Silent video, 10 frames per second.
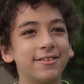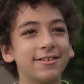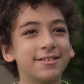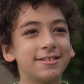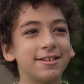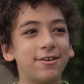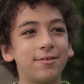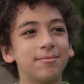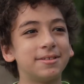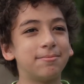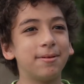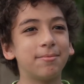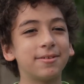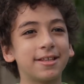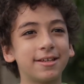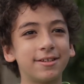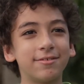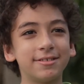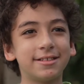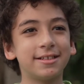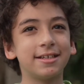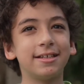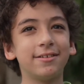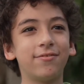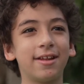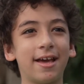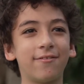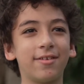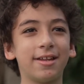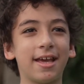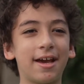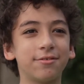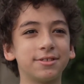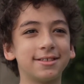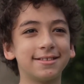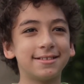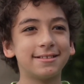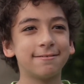there's homeless people that don't even have any houses.